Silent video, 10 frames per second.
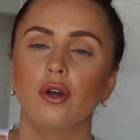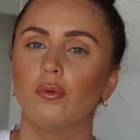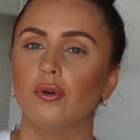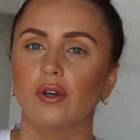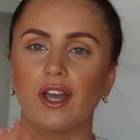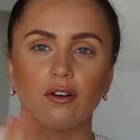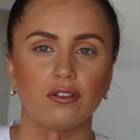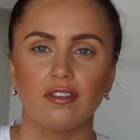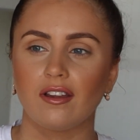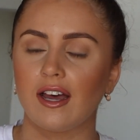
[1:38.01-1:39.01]
will get
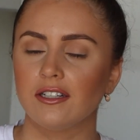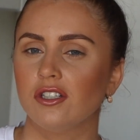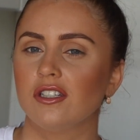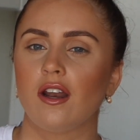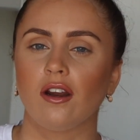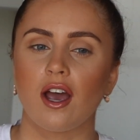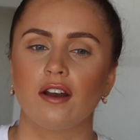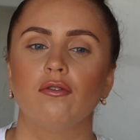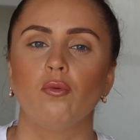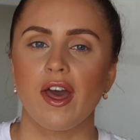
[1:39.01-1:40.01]
onto the lashes and
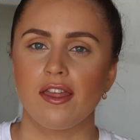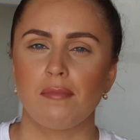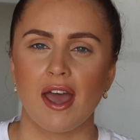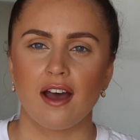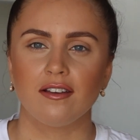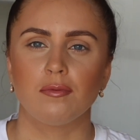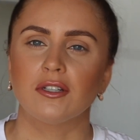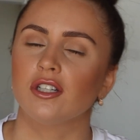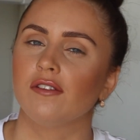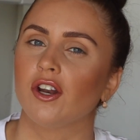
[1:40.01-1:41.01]
kind of wear them out,
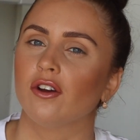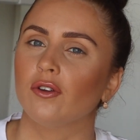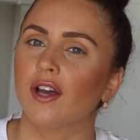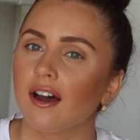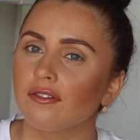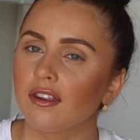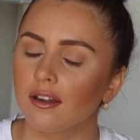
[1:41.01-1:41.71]
especially if you don't look after them.